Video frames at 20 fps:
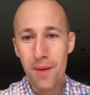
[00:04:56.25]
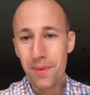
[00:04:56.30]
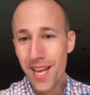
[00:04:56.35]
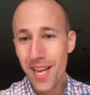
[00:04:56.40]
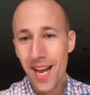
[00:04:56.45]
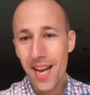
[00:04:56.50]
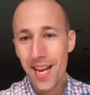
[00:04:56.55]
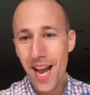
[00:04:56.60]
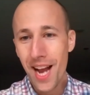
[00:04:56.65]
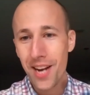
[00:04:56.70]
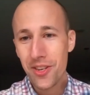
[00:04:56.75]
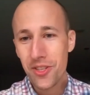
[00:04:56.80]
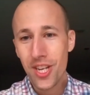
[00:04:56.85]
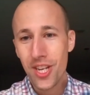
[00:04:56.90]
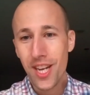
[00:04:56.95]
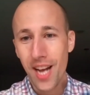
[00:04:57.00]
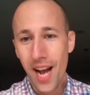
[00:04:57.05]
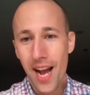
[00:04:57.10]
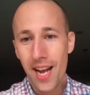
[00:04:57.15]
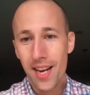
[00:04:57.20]
And he actually
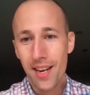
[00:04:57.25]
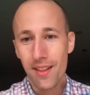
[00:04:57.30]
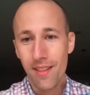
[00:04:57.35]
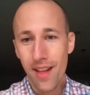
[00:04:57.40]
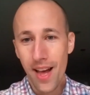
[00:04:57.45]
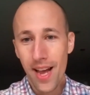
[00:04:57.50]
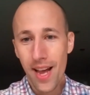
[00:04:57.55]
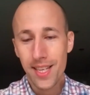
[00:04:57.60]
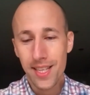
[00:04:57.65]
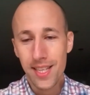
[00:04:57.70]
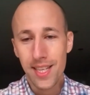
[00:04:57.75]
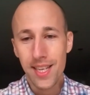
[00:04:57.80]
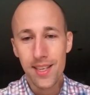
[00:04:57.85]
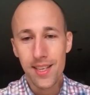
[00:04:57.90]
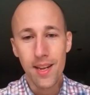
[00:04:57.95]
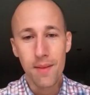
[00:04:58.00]
kind of liked it.